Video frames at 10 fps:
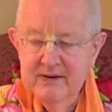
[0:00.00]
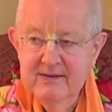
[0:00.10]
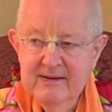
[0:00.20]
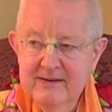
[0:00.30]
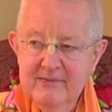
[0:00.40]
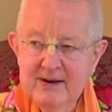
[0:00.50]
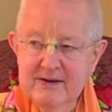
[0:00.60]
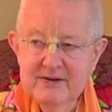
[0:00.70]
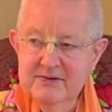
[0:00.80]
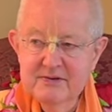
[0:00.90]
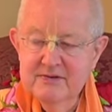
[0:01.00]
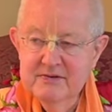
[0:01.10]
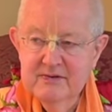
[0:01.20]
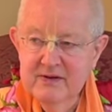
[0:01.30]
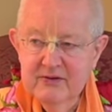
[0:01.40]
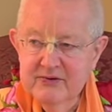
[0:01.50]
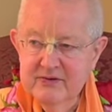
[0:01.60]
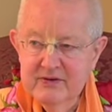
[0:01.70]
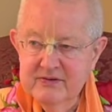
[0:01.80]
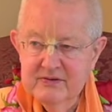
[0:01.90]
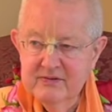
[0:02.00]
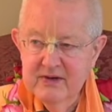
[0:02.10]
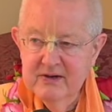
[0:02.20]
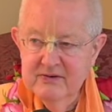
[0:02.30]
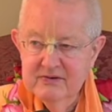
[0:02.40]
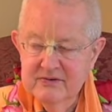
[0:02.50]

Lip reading: practitioners of cultivation of knowledge.